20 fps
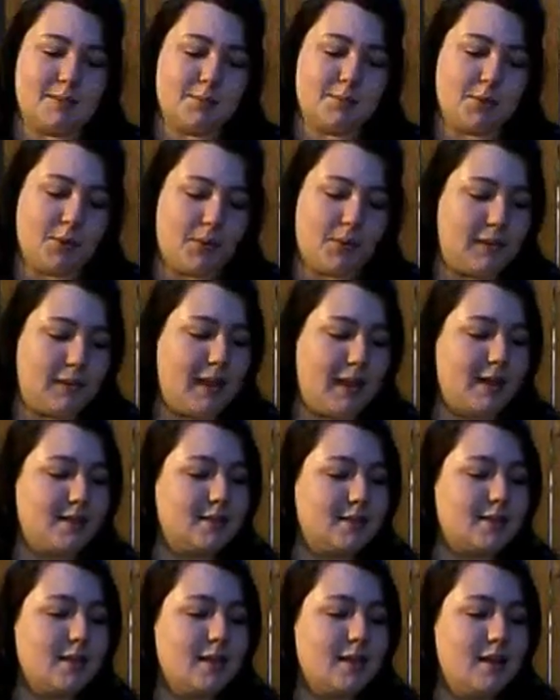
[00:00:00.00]
the whole lens.
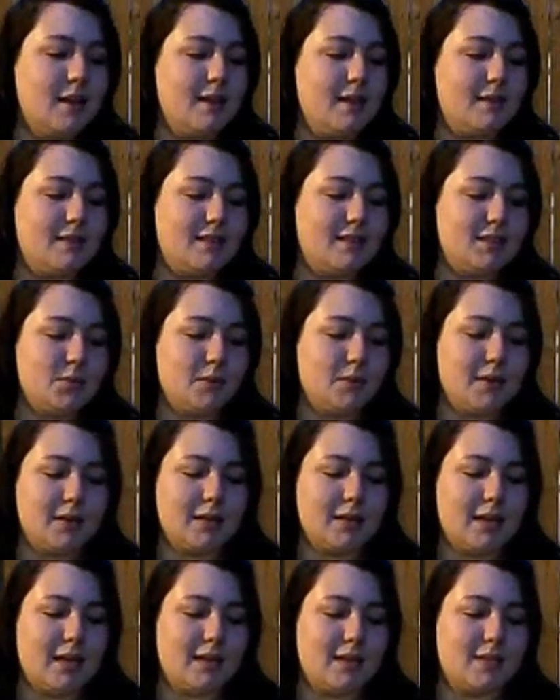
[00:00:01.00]
This one
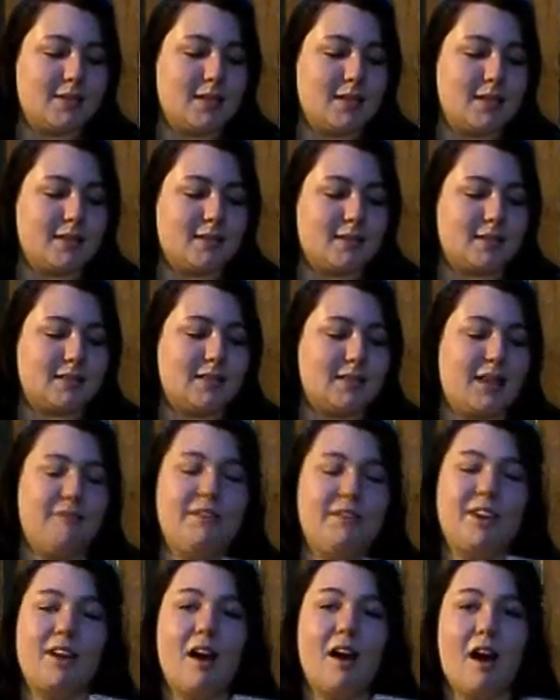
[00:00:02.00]
is
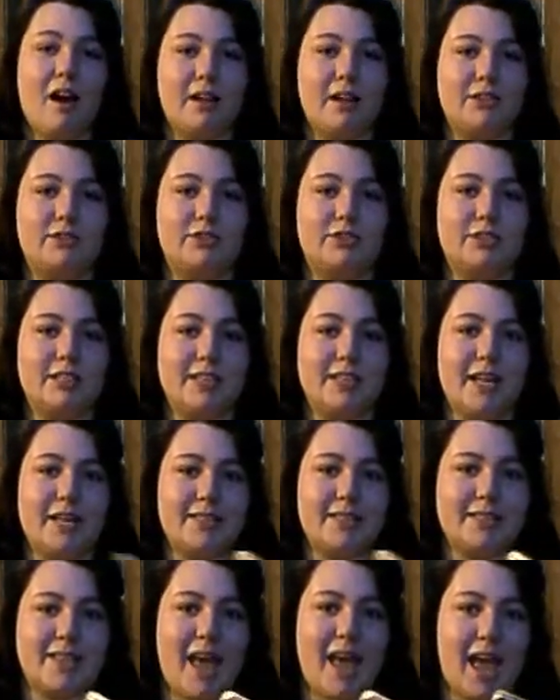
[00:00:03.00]

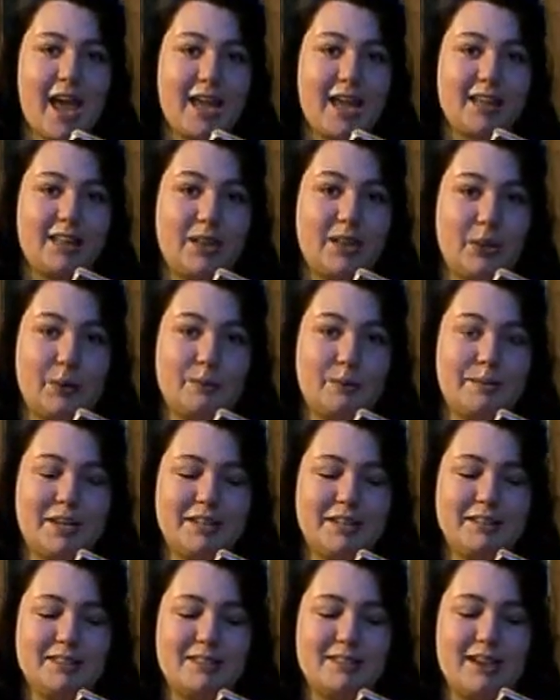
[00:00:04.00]
710
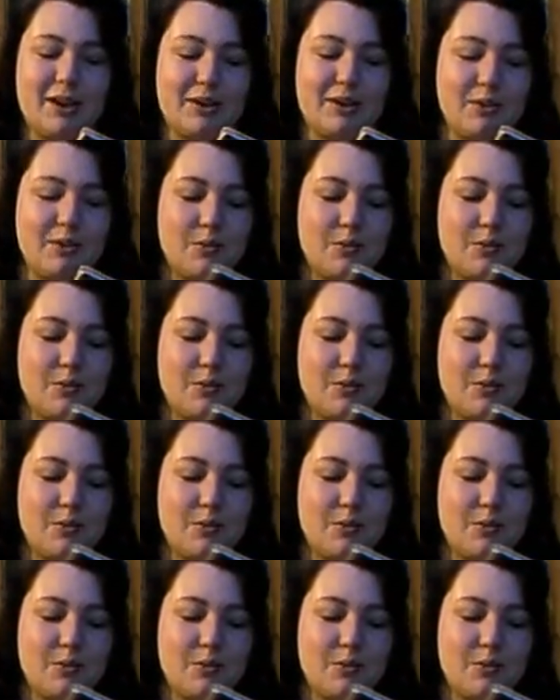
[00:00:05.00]
lumens. Now I know